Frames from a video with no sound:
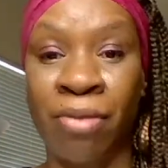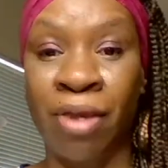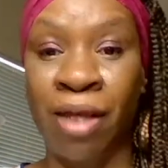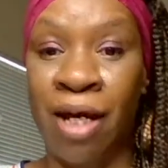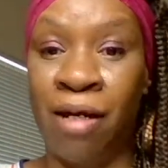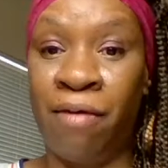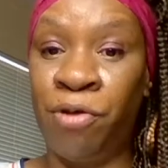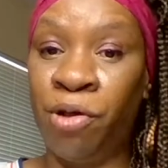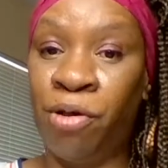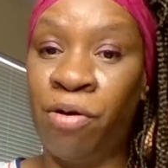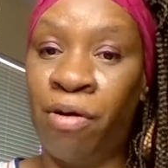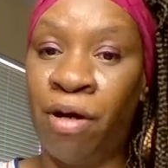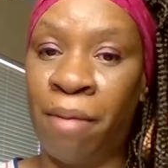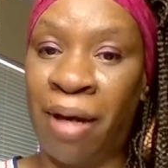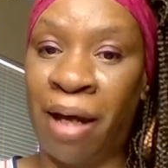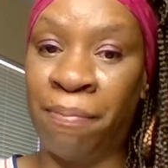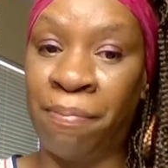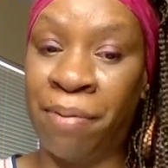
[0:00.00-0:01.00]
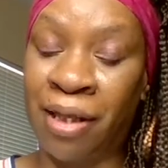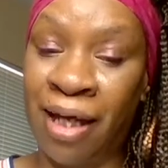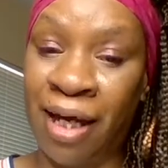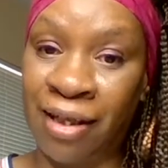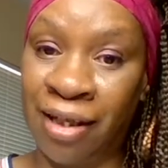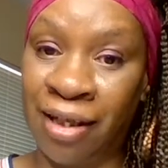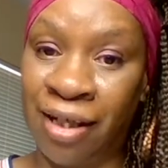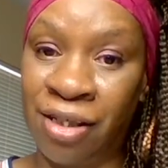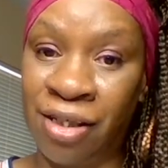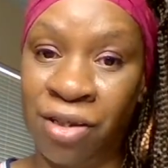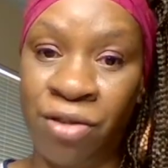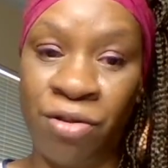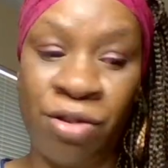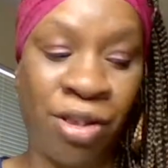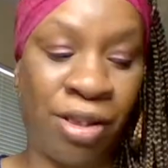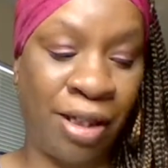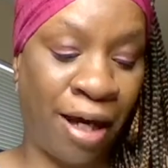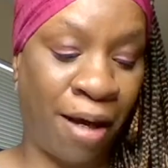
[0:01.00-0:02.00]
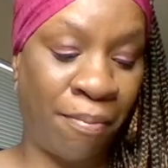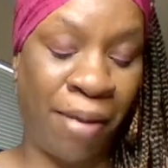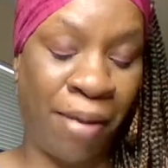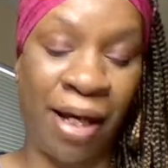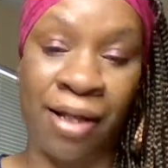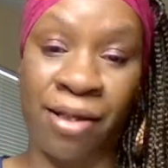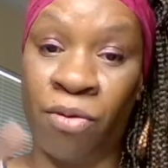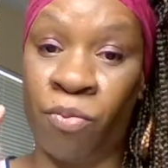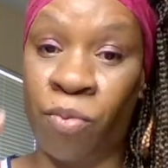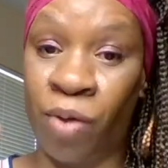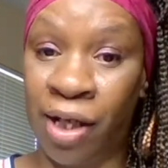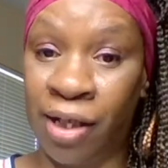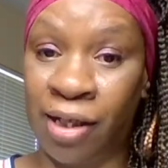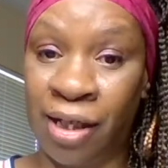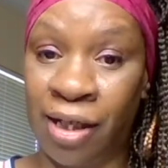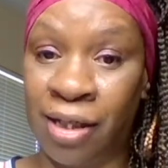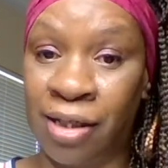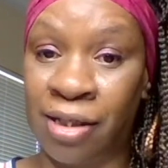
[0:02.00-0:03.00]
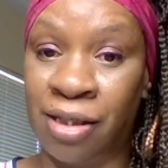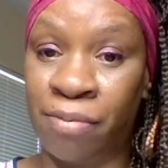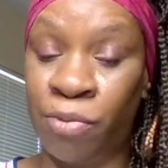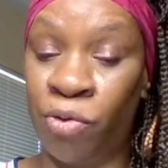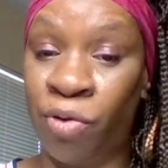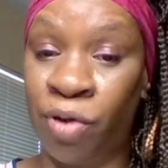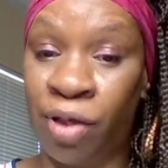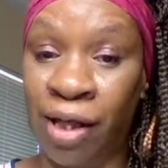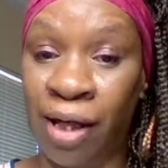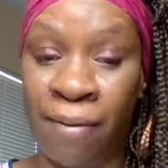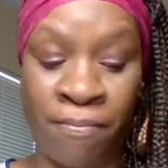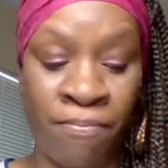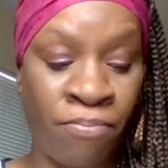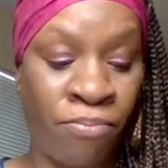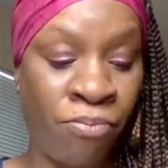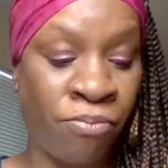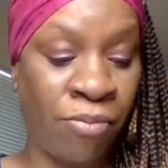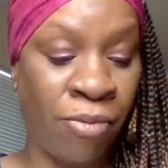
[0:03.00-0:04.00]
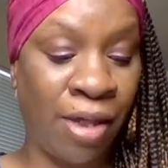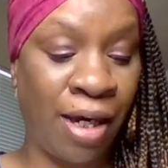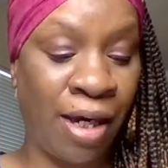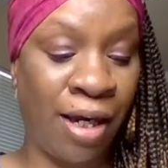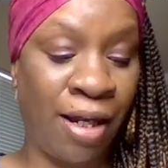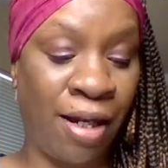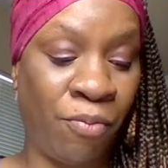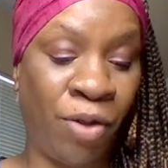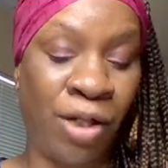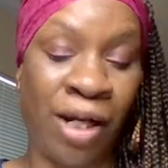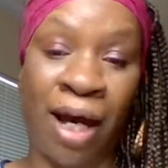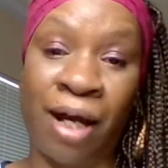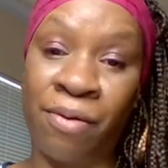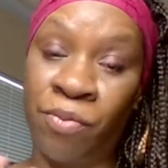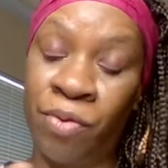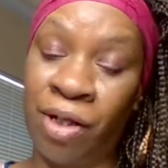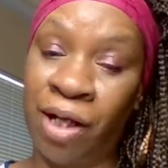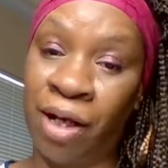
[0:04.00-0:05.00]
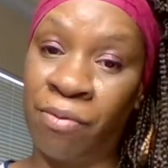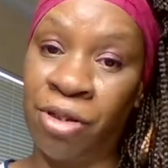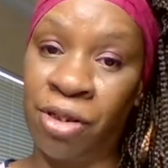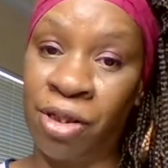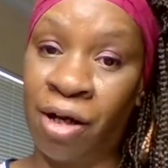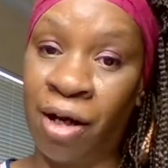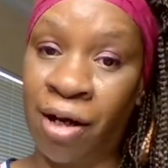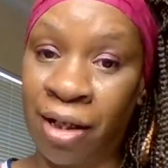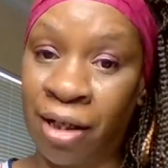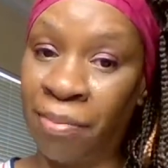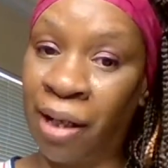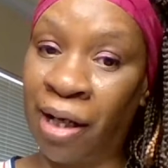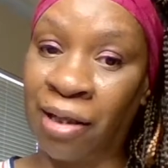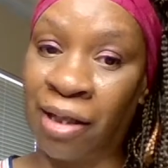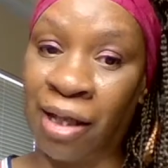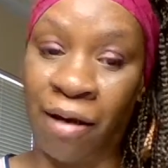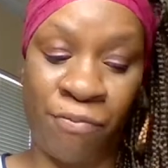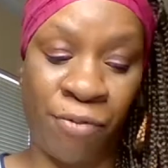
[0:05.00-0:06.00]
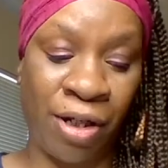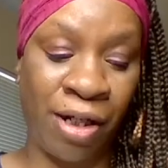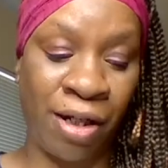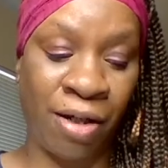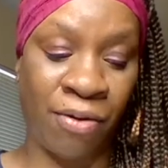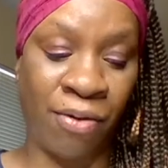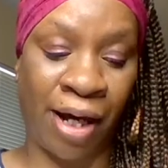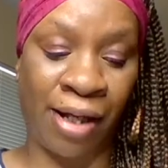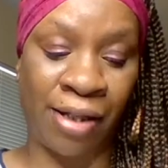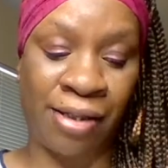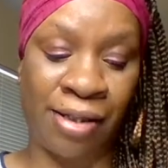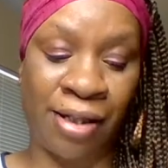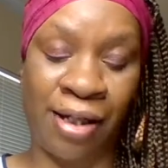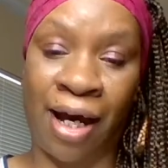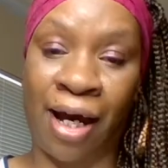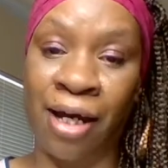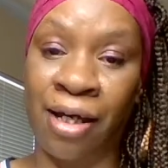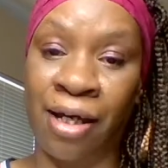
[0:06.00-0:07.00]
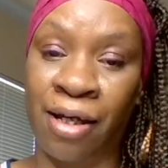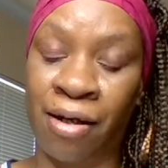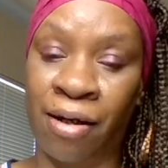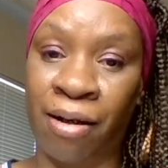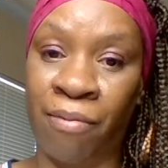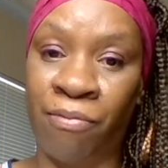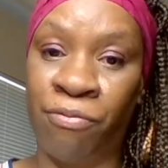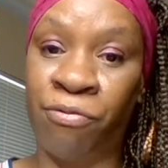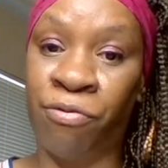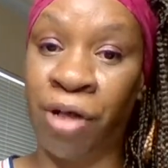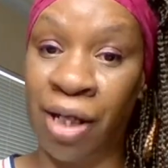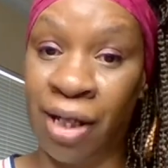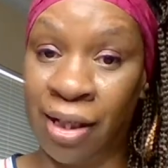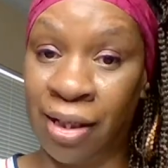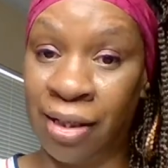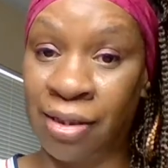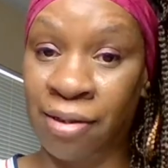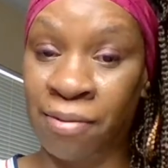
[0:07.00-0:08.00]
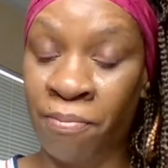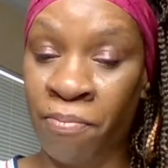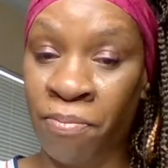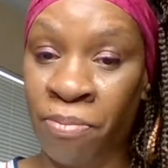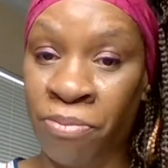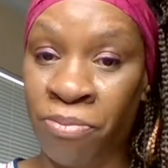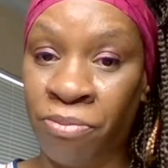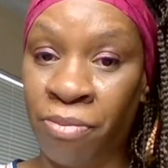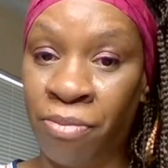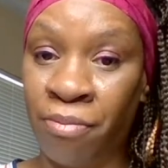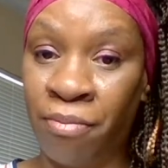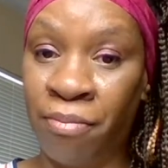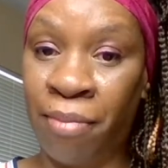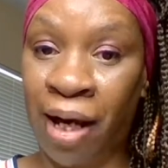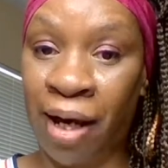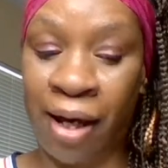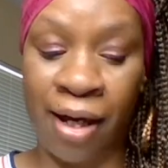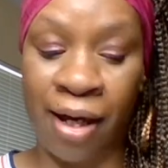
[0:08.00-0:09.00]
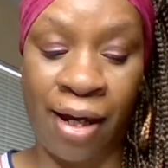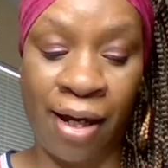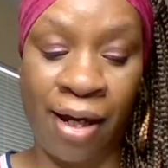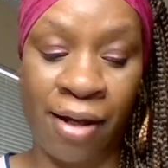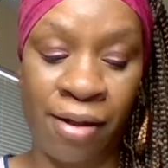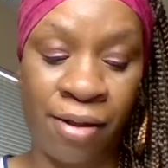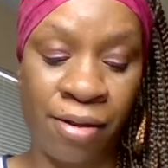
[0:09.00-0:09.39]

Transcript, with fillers: And if you go on my playlist, you see I made the Wendy's smoothie. And when I was talking about that video, I said I freeze my